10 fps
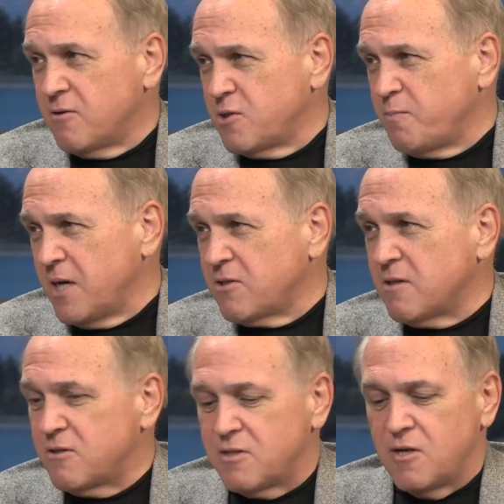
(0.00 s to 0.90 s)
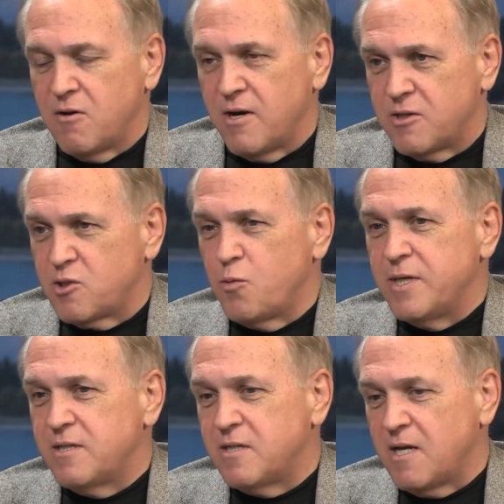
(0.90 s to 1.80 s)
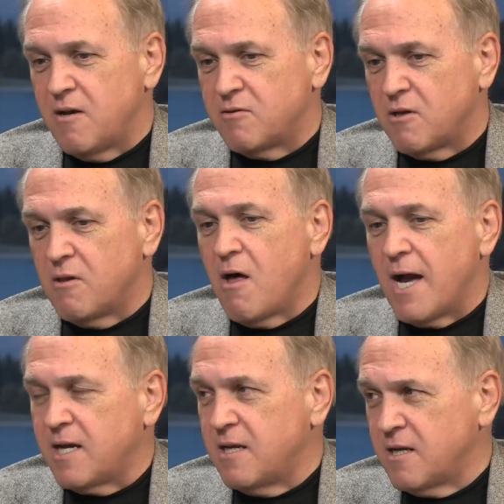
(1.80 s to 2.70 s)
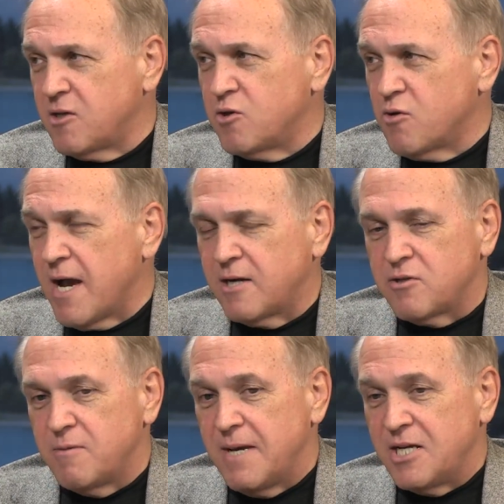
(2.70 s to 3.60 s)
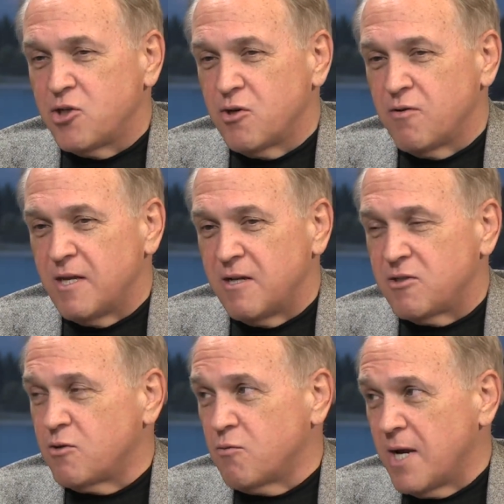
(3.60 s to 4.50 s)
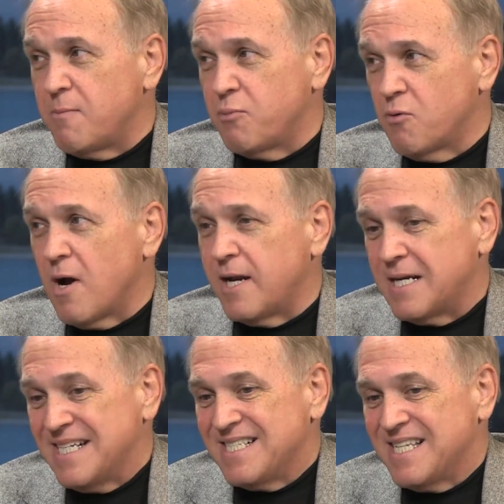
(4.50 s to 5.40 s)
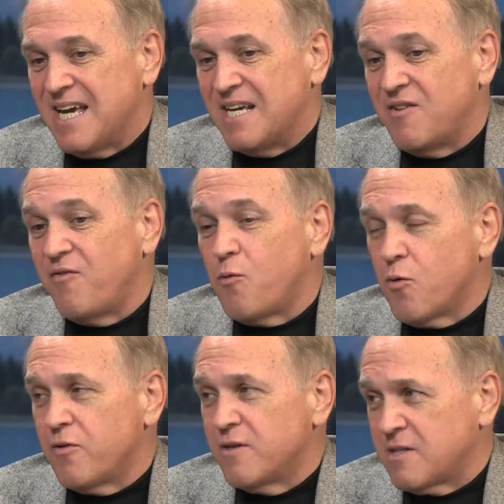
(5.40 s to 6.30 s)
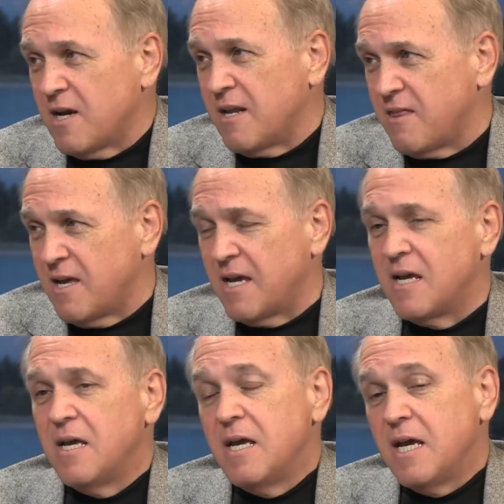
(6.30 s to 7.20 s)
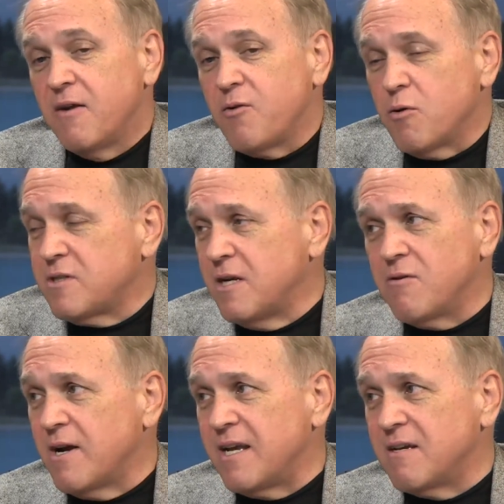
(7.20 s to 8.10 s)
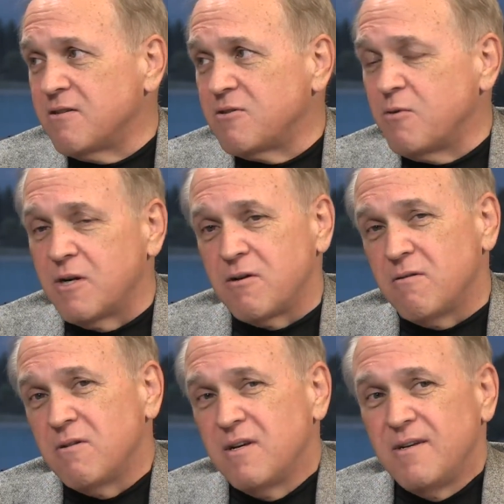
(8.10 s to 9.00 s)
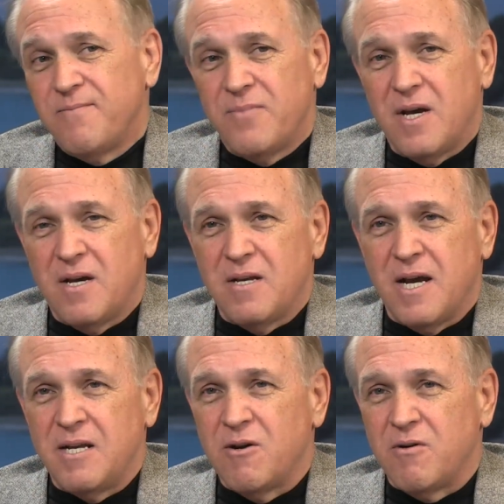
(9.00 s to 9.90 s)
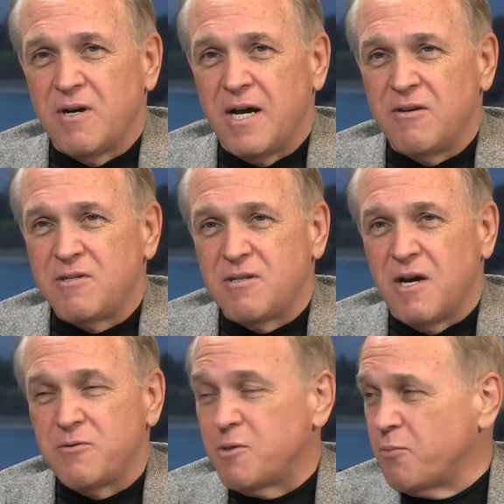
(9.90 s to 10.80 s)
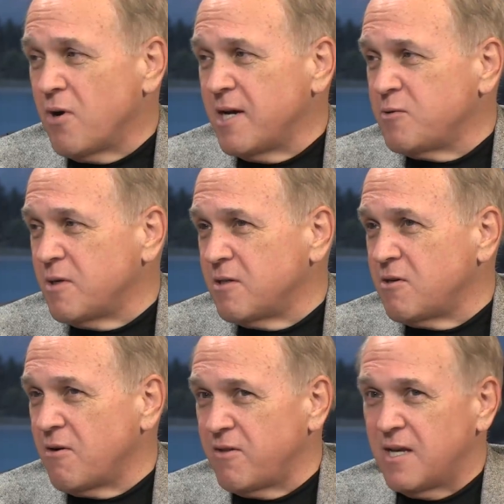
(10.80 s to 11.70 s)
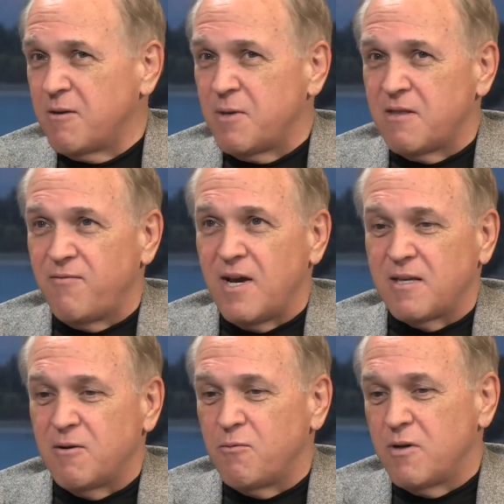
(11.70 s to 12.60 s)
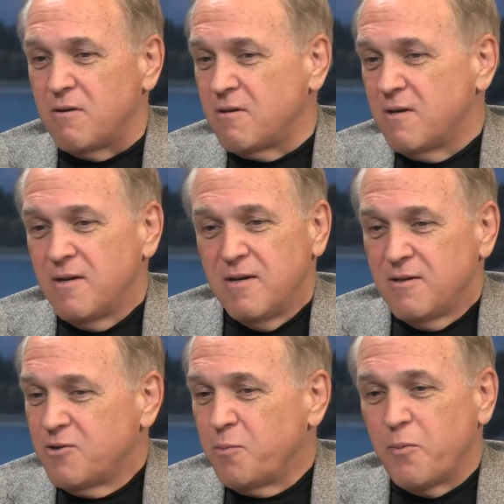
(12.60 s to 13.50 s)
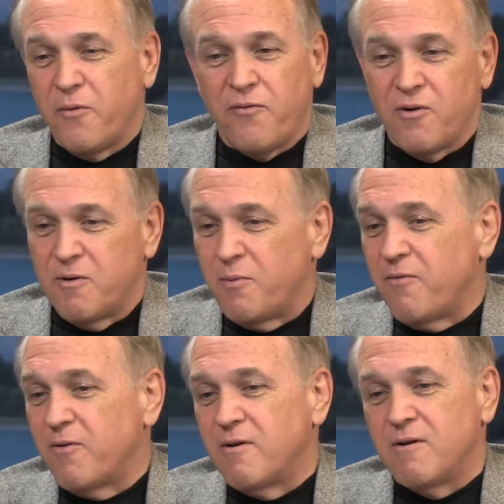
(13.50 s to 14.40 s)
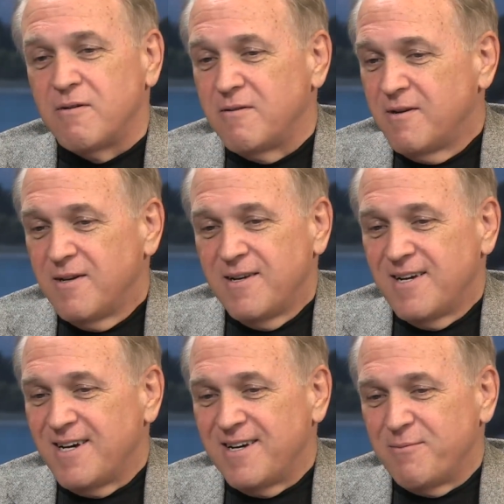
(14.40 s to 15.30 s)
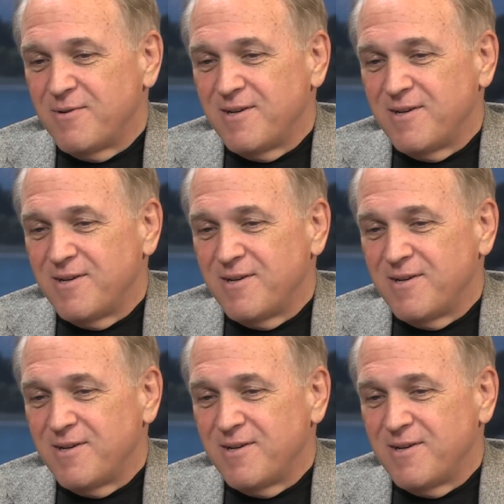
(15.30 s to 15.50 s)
are specialists that know how to squeeze it down to lock it mm -hmm. in mm-hmm. contractually, make sure that it's the right product designed for this kind of thing. And of course, underwriting is critical. Uh, I know I used to, I was surprised when I started thinking about the fact that with super preferred, preferred, uh,